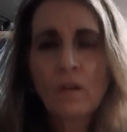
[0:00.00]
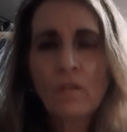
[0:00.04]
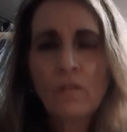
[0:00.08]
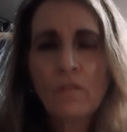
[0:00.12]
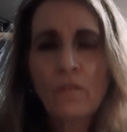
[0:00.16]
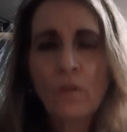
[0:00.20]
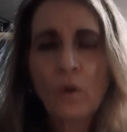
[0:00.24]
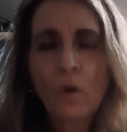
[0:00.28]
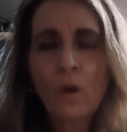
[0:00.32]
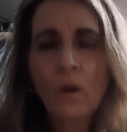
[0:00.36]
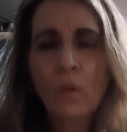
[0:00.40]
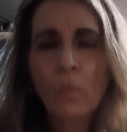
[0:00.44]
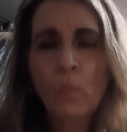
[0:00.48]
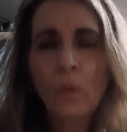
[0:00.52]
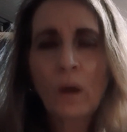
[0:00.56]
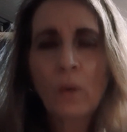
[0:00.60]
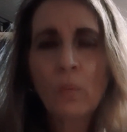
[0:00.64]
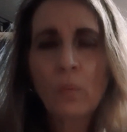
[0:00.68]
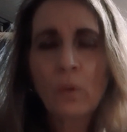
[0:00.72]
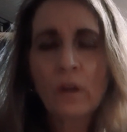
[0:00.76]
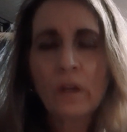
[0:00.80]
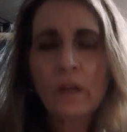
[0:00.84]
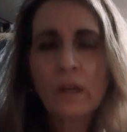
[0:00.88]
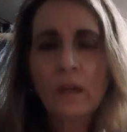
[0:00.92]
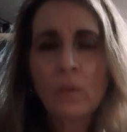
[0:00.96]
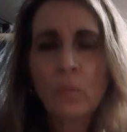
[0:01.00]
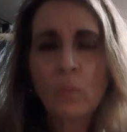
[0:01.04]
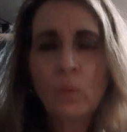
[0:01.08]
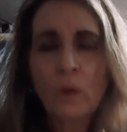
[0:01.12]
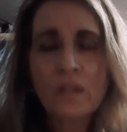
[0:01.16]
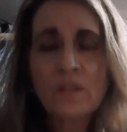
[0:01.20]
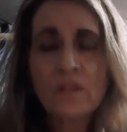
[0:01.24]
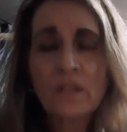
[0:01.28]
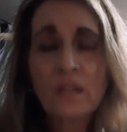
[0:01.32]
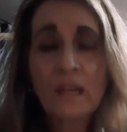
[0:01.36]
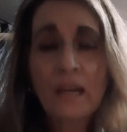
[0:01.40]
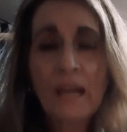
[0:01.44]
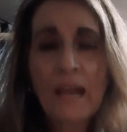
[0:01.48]
for what we're
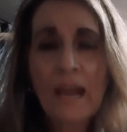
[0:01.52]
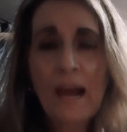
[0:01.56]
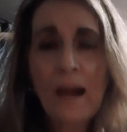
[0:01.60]
what's going to